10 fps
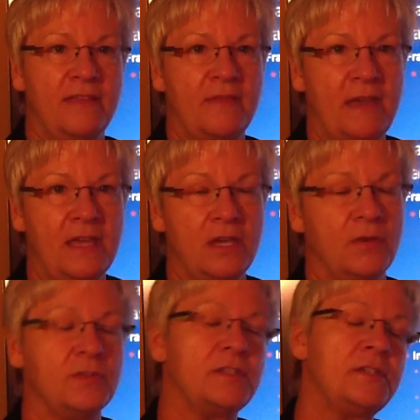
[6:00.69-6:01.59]
that they
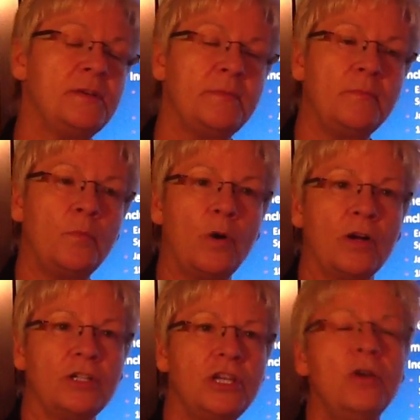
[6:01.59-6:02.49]
used
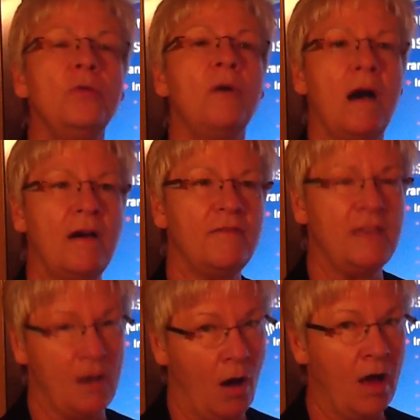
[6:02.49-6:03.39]
were two of
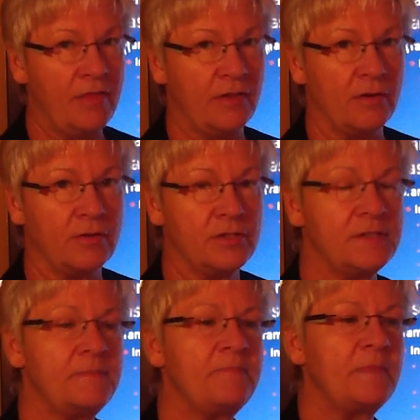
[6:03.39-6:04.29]
the
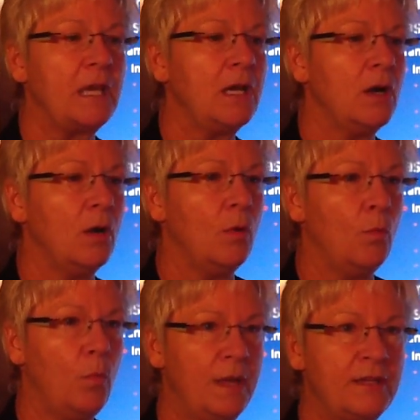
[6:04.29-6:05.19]
authors
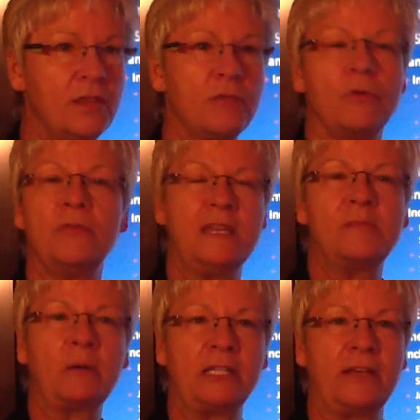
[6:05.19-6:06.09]
went through these
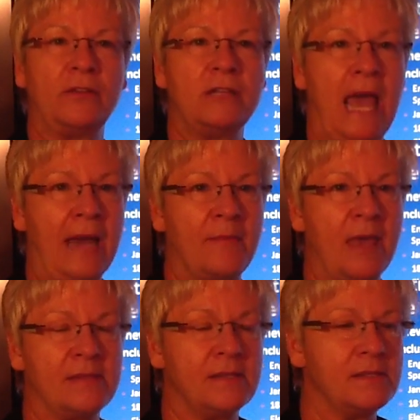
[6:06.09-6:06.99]
particular
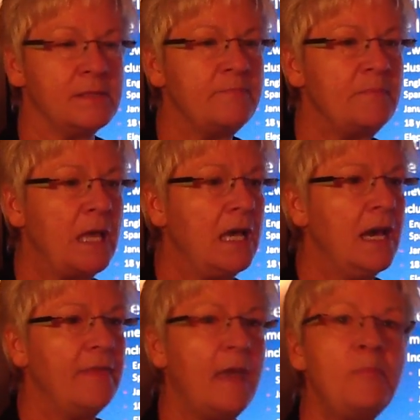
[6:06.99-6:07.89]
databases.
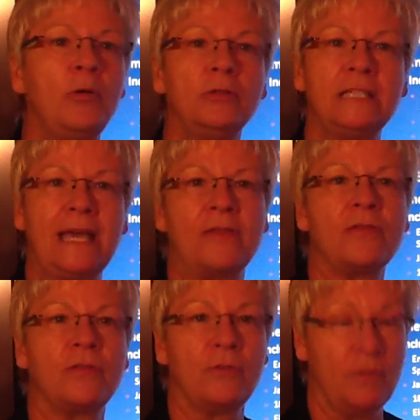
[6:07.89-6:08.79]
They pulled together
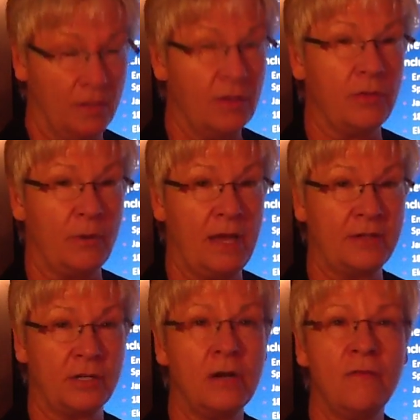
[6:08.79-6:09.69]
through the
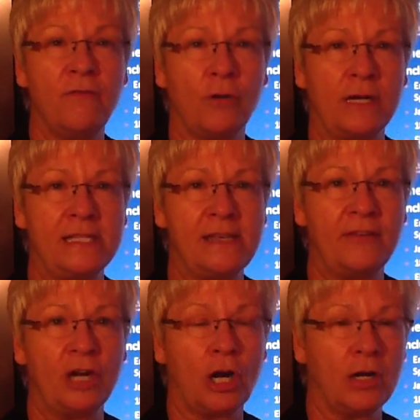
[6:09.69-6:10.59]

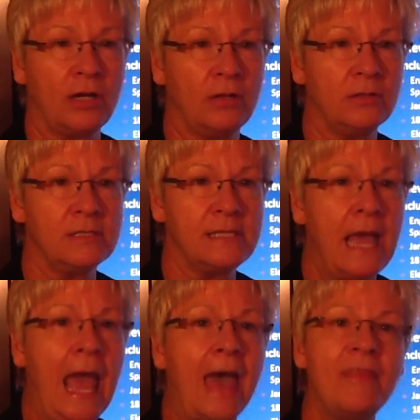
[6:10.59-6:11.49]
347 articles
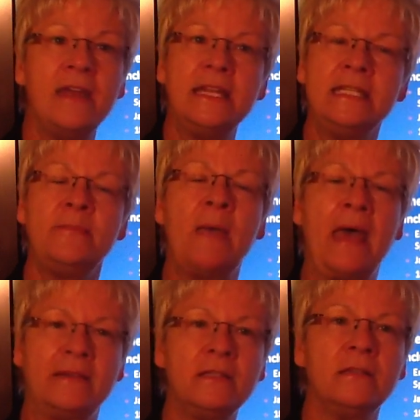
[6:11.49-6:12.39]
and then
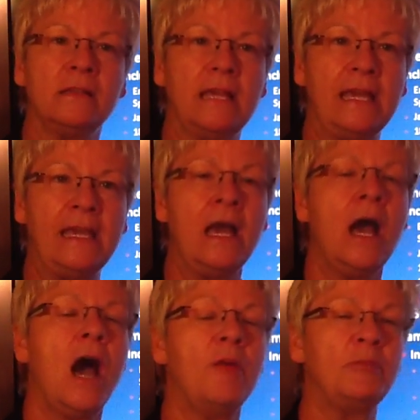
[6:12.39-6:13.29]
independently
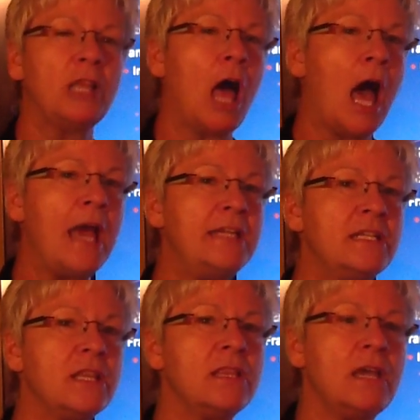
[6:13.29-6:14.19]

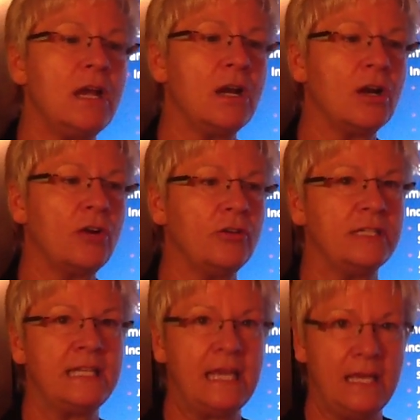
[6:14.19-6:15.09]
applied their
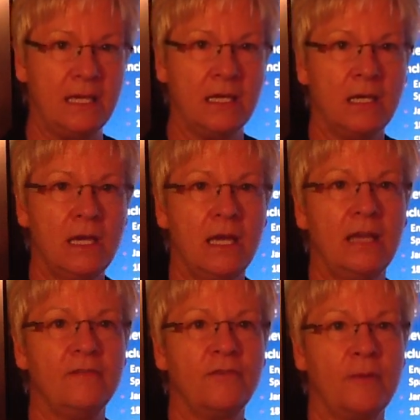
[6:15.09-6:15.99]
critique
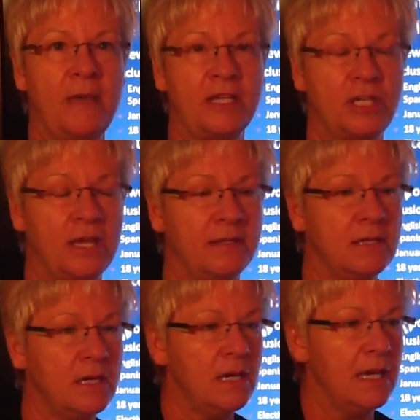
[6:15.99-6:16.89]
information,
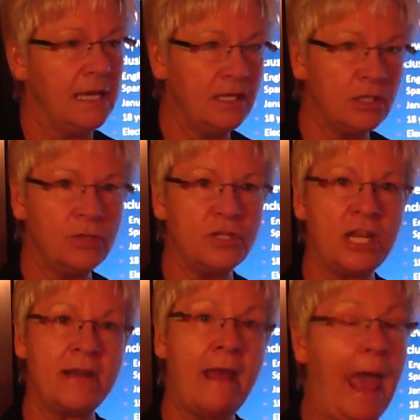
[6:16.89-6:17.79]

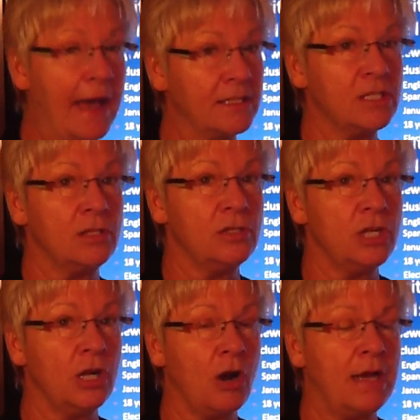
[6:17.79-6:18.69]
inclusion,
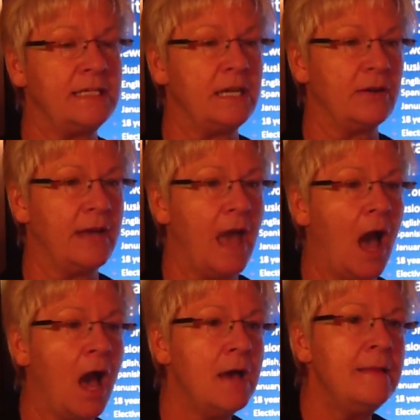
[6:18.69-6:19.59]
exclusion criteria,
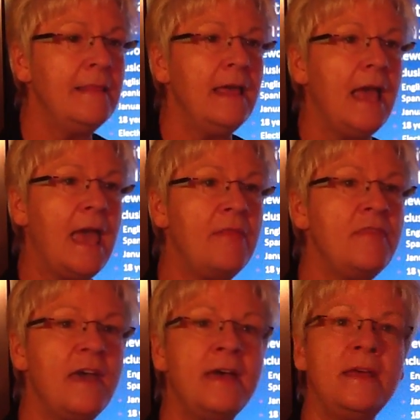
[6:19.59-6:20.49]
and
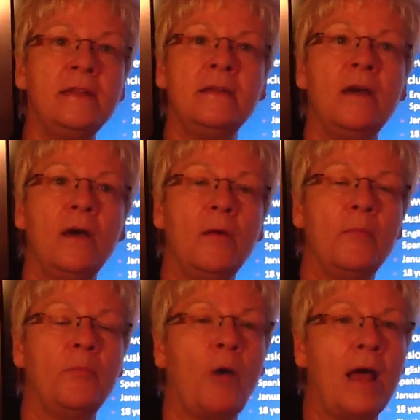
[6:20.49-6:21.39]
then
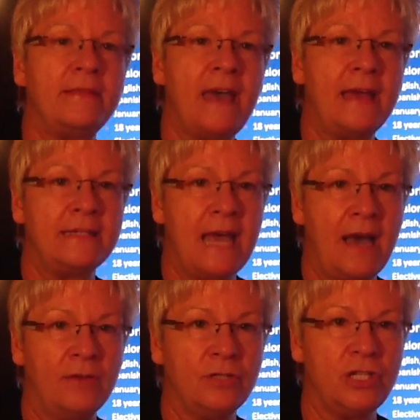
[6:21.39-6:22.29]
brought that
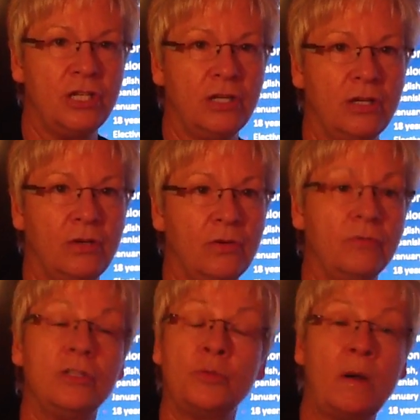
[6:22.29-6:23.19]
down
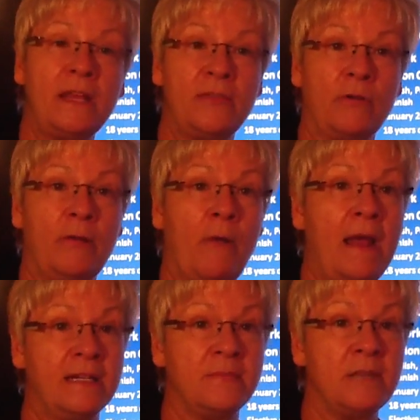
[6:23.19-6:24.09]
to 23
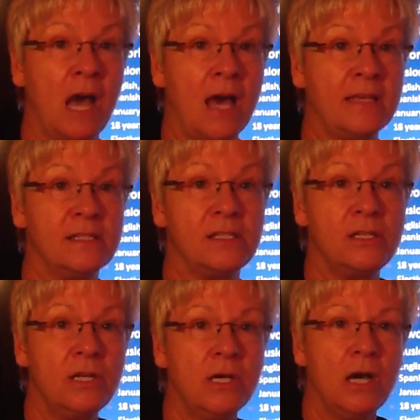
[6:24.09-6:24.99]
randomized
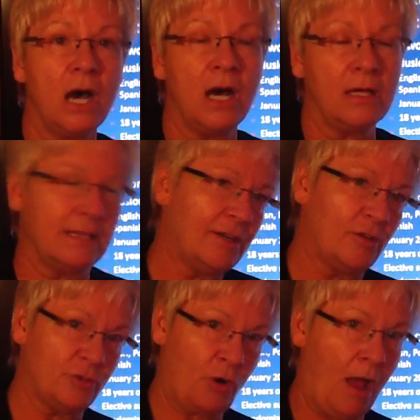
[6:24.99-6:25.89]

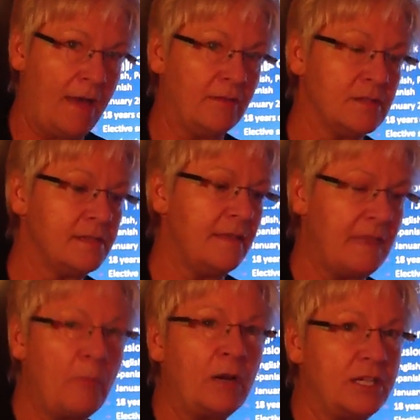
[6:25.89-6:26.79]
clinical trials that
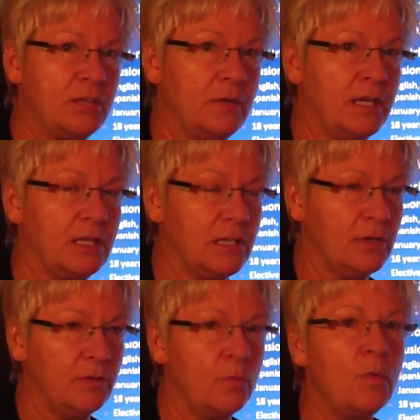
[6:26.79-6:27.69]
they wanted to
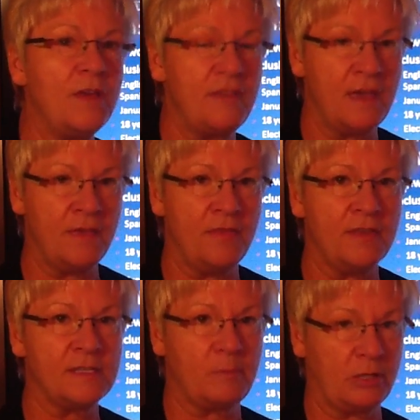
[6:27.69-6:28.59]
include within
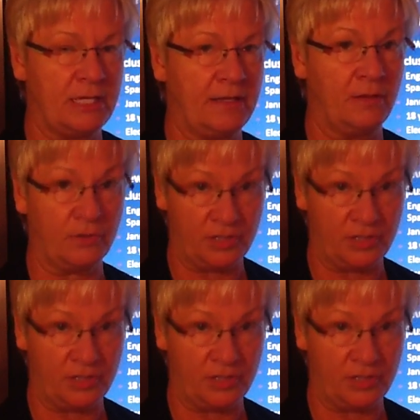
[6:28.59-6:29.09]
this particular